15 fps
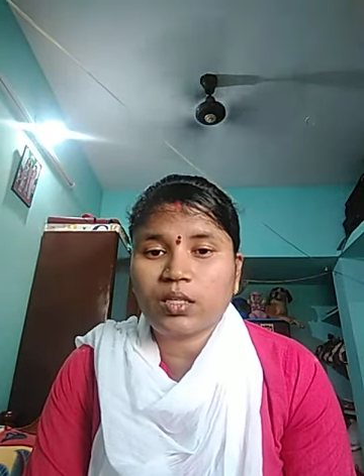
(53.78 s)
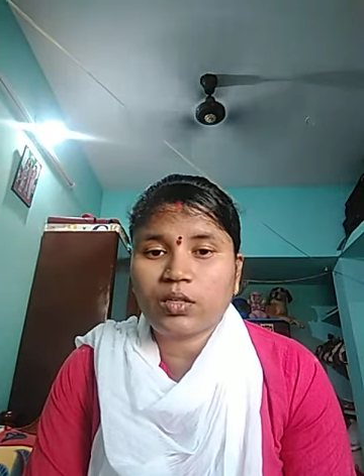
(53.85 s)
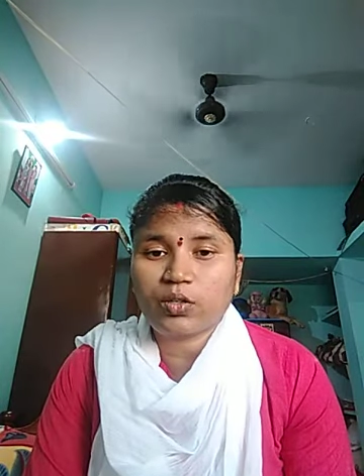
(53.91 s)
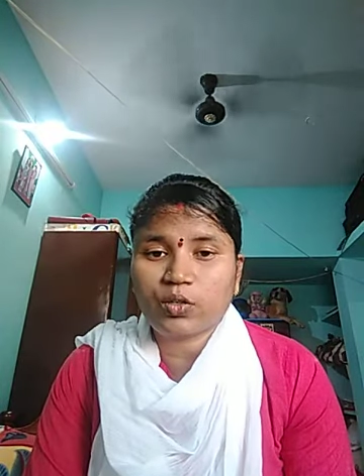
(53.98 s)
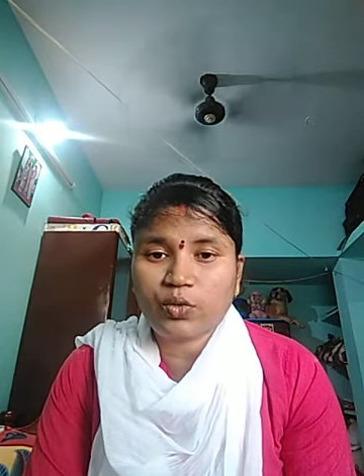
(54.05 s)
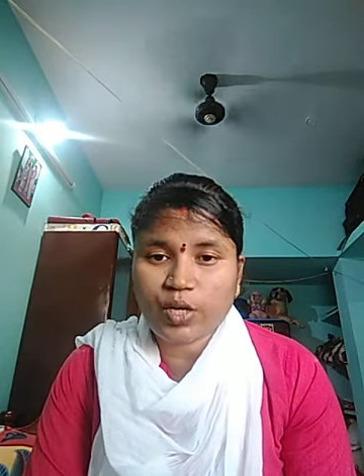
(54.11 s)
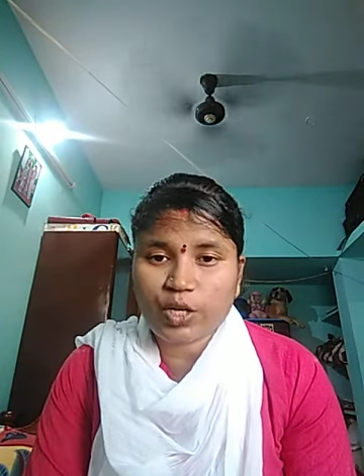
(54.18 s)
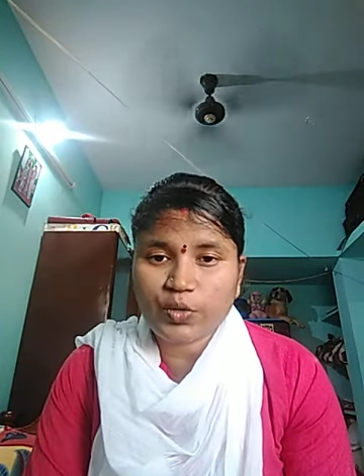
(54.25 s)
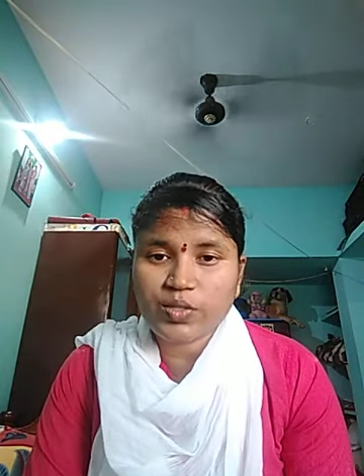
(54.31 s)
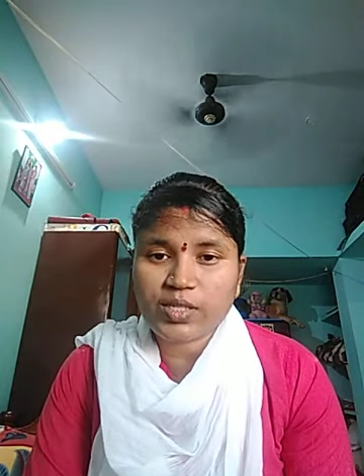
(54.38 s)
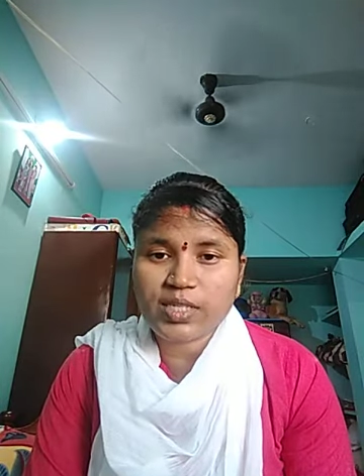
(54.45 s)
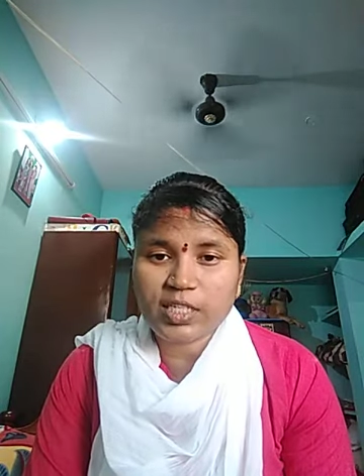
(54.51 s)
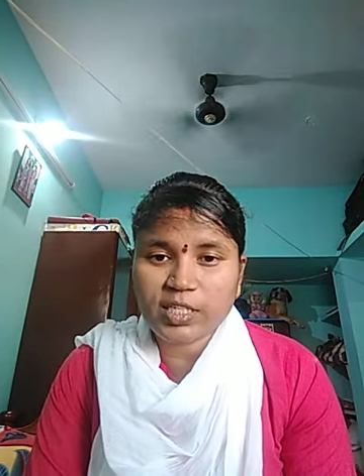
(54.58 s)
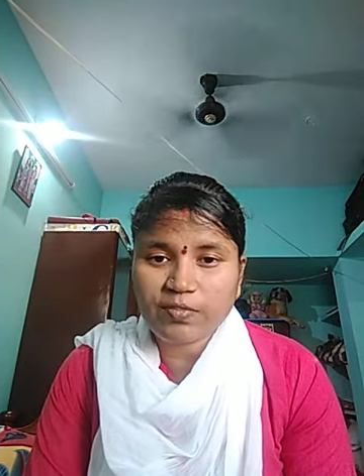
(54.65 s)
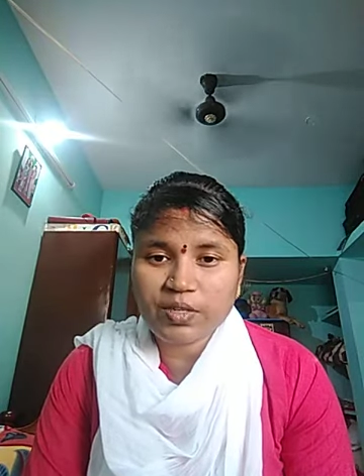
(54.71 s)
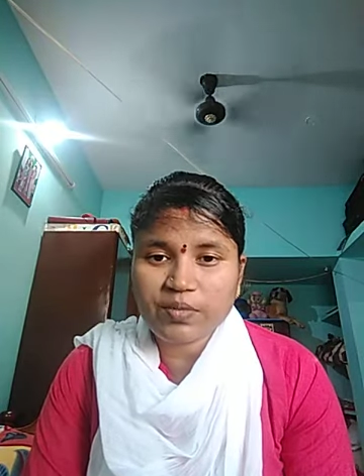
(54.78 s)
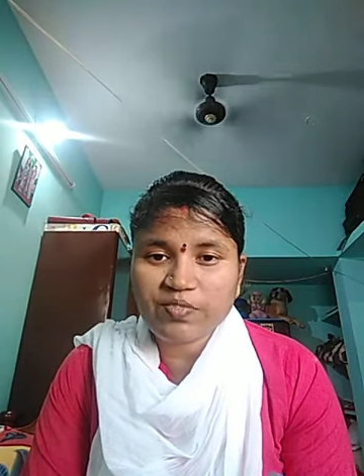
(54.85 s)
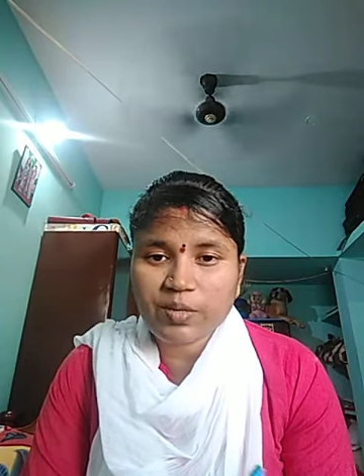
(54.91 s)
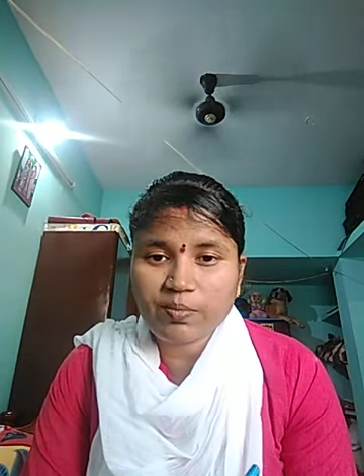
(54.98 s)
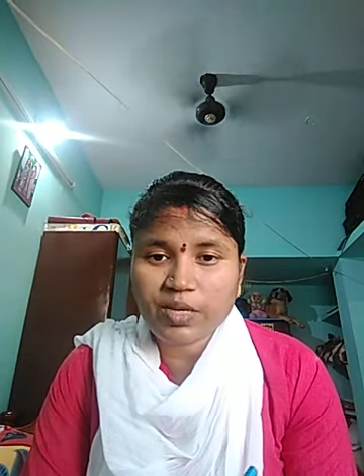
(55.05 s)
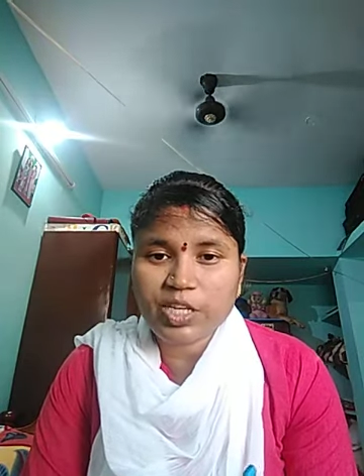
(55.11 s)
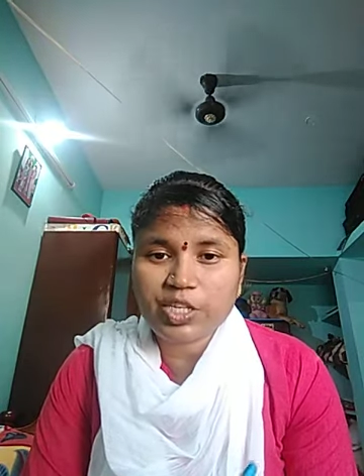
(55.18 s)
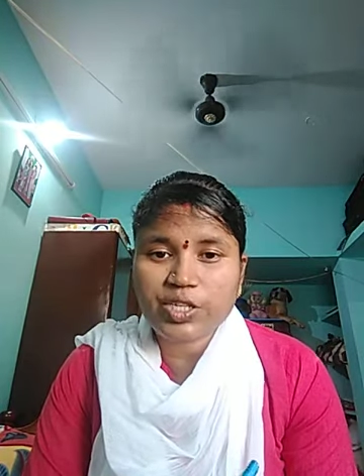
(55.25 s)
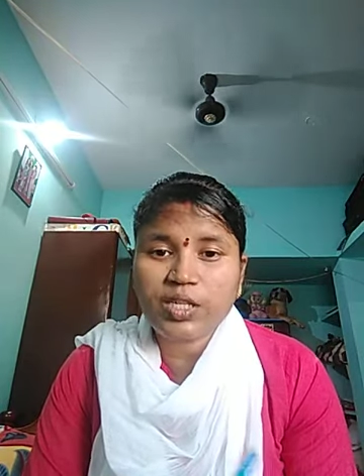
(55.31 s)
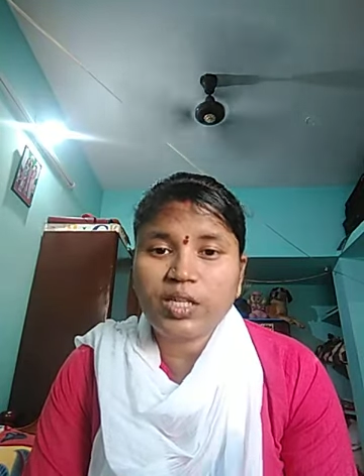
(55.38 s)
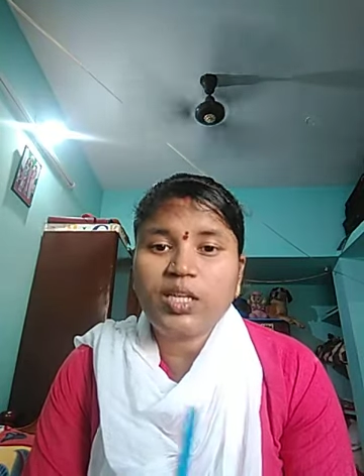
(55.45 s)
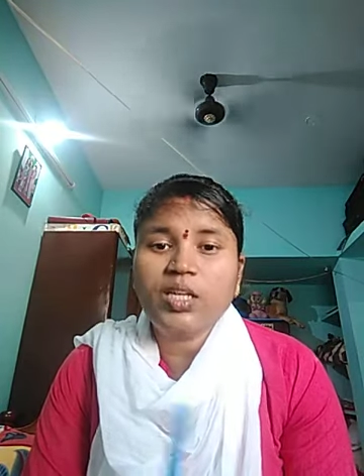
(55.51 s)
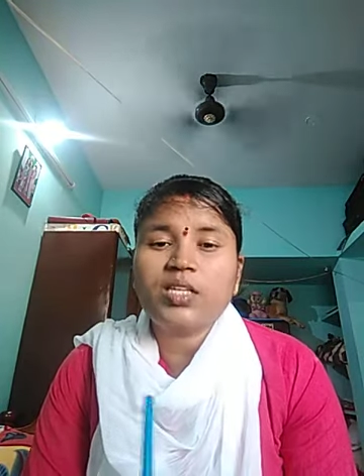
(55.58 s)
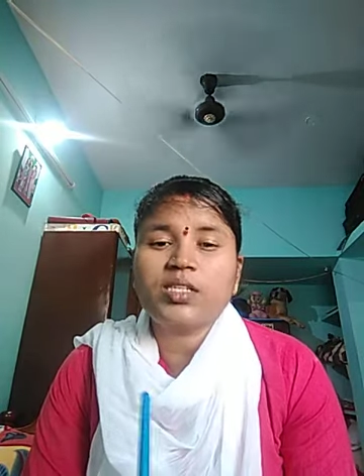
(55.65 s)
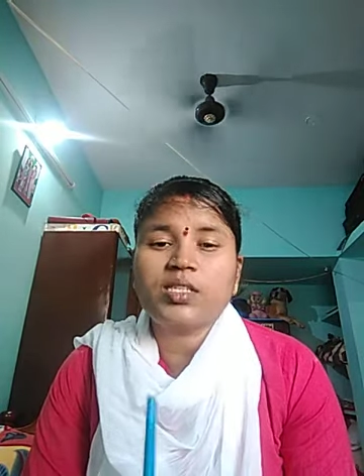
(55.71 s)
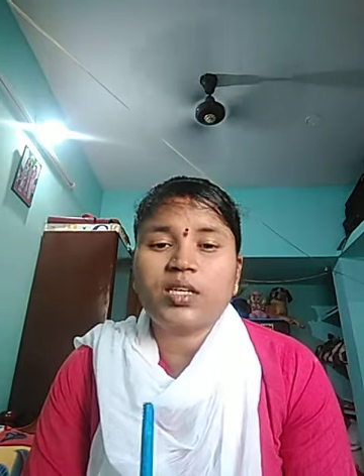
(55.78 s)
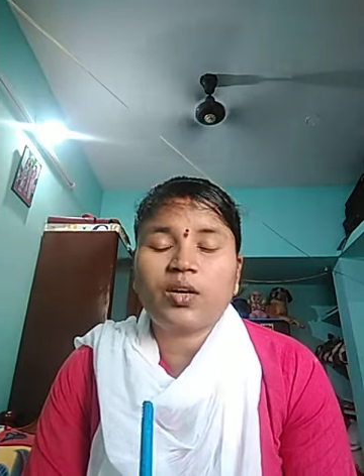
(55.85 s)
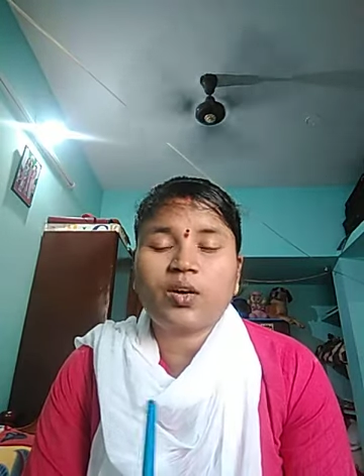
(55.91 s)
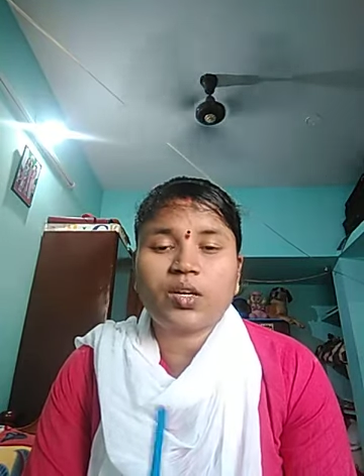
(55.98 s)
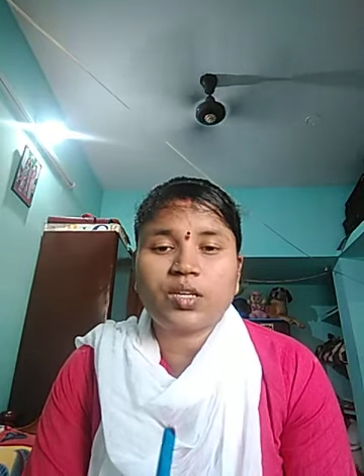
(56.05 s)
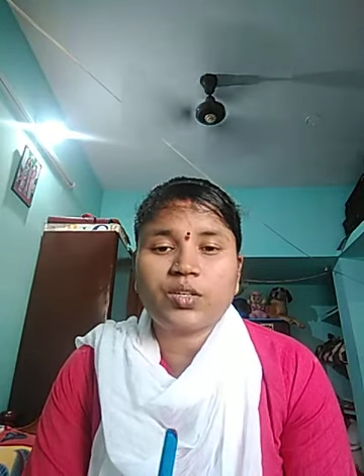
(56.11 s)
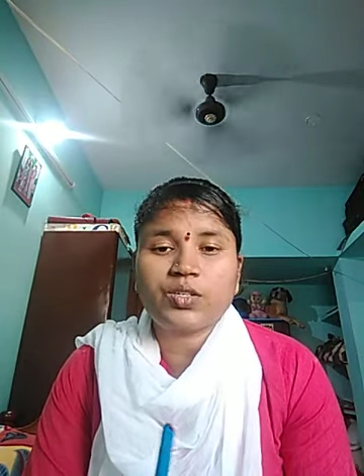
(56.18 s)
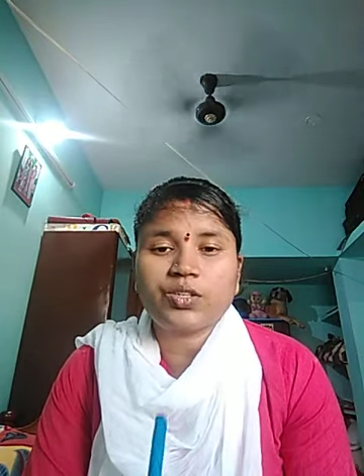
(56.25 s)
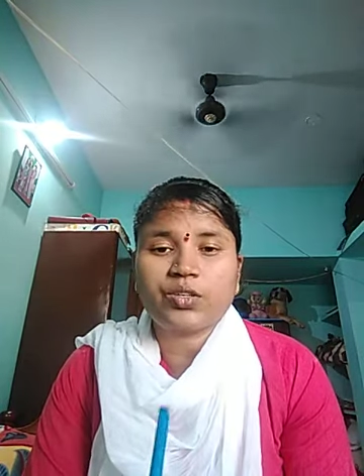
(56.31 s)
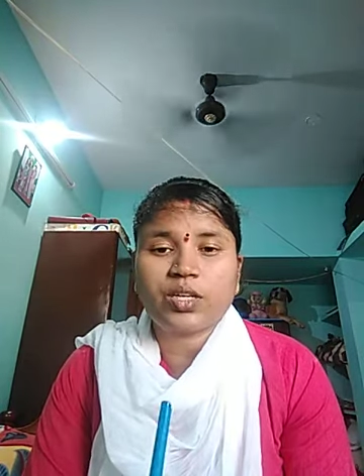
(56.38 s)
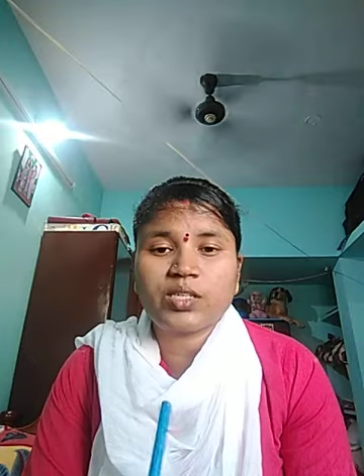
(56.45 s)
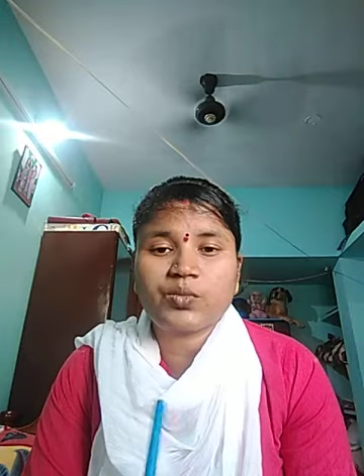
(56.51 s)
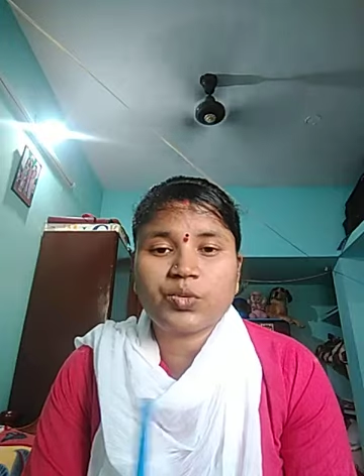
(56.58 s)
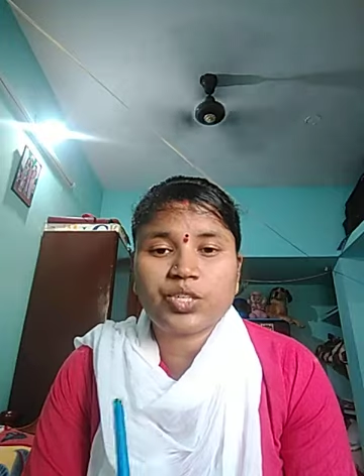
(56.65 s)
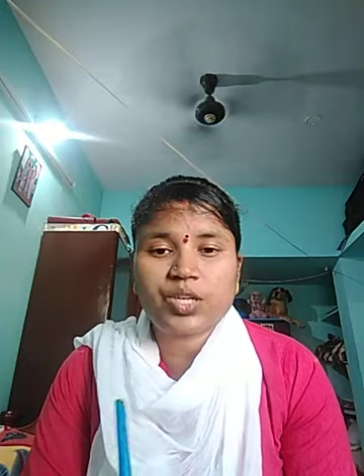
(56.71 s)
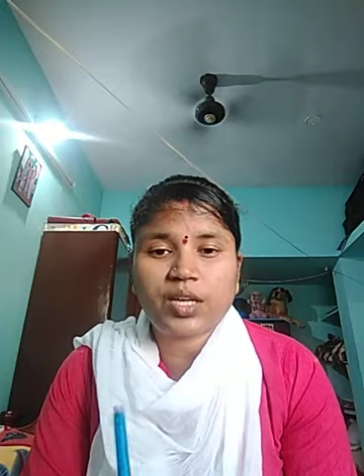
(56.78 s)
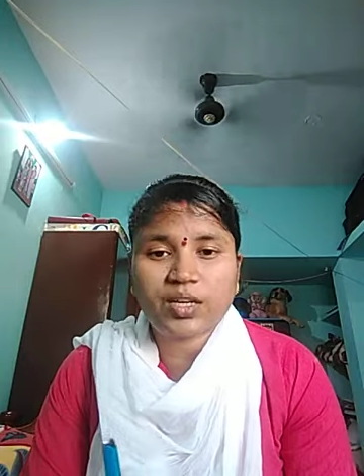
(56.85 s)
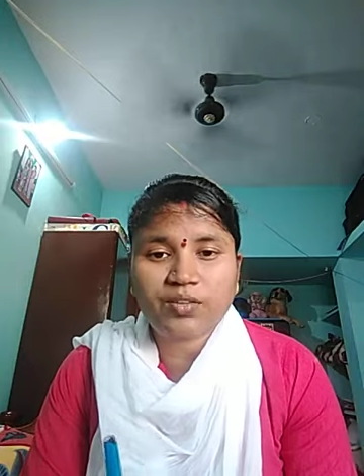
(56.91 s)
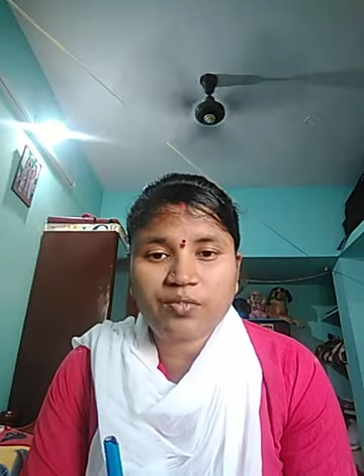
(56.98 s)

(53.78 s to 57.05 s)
to reduce the nerve inflammation. So the corticosteroids which are